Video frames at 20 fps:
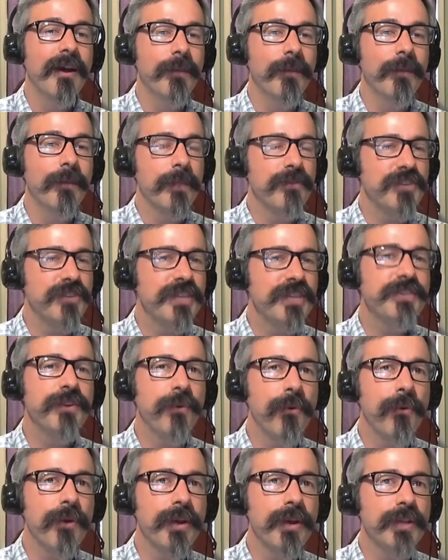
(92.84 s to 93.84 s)
She's at
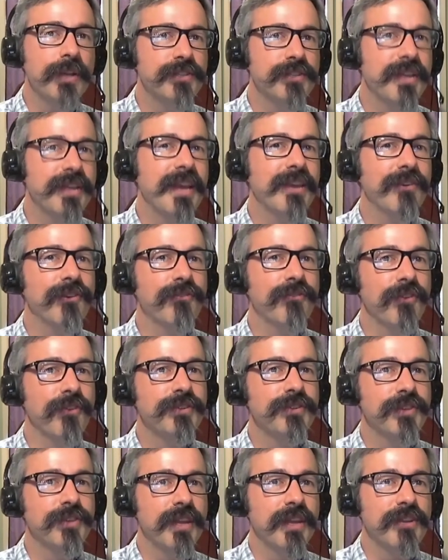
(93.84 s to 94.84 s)
Oregon State
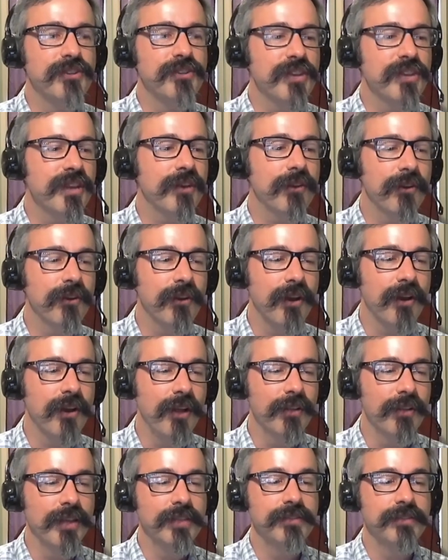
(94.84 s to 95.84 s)
University. She and her
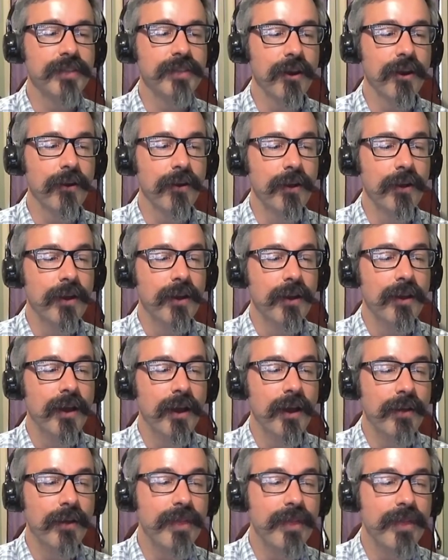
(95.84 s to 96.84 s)
colleagues there,
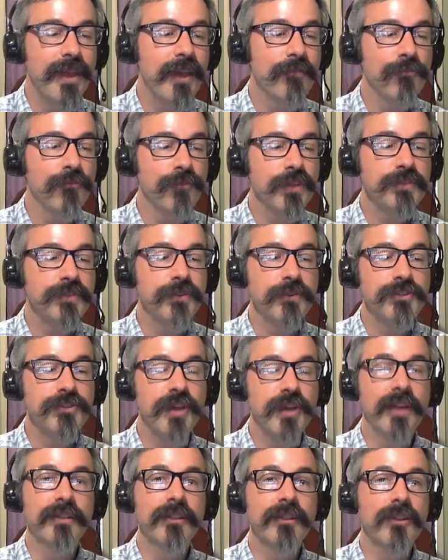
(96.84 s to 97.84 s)
they have research
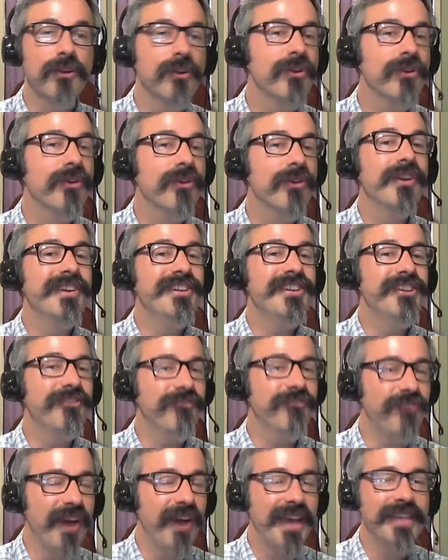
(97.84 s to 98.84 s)
on learner
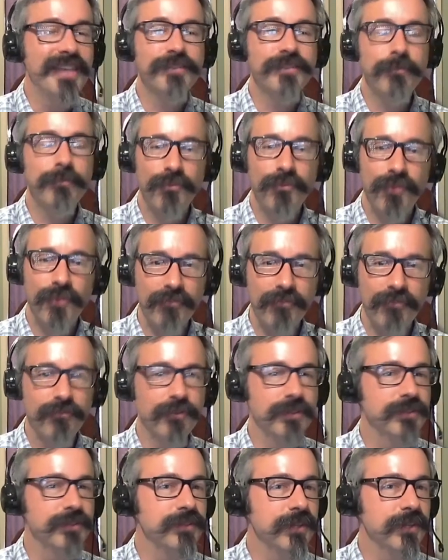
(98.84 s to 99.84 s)
device
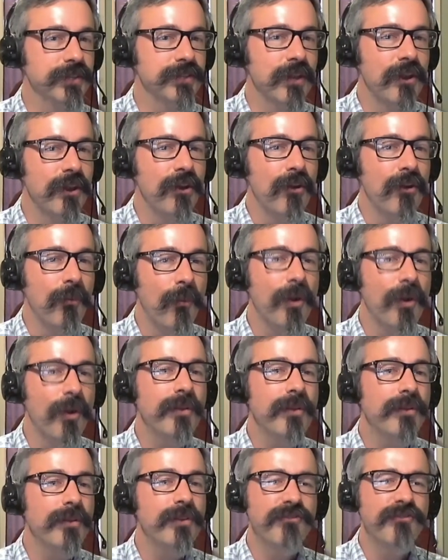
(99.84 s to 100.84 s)
preferences. What are
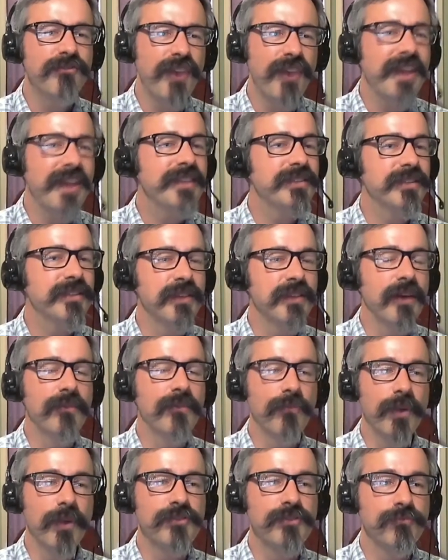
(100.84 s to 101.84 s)
the devices on
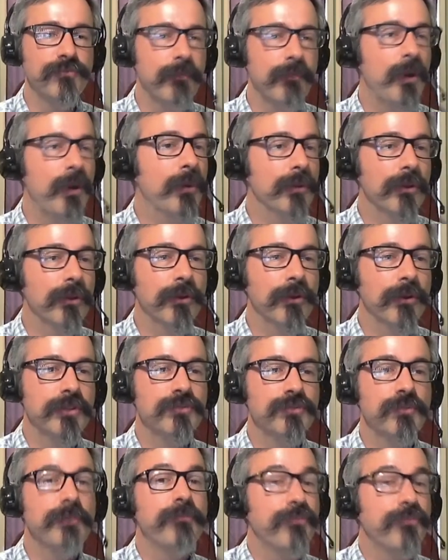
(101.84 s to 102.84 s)
which remote learners
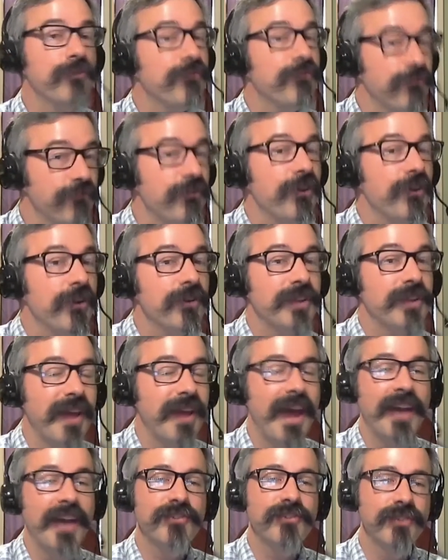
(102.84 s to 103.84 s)
would prefer to
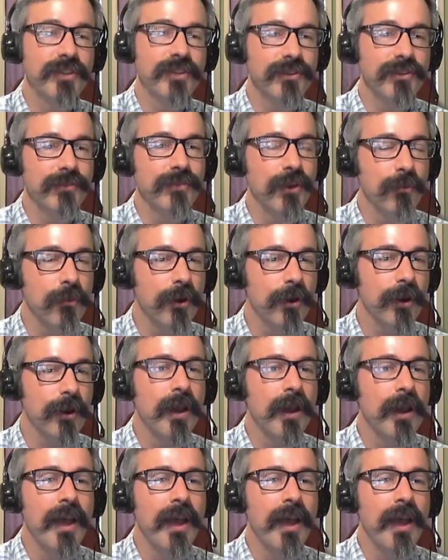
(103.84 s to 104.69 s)
actually do their work?